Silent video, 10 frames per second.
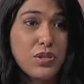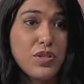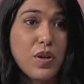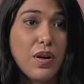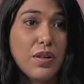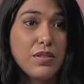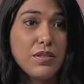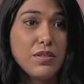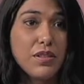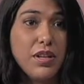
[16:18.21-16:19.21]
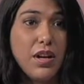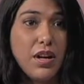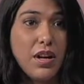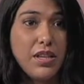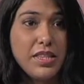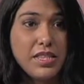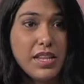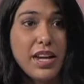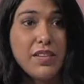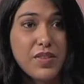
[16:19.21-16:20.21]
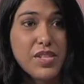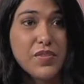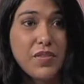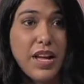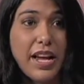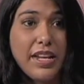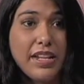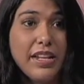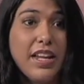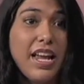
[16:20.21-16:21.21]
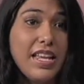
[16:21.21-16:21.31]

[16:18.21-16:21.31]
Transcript: stars on the side of each flag, mm-hmm.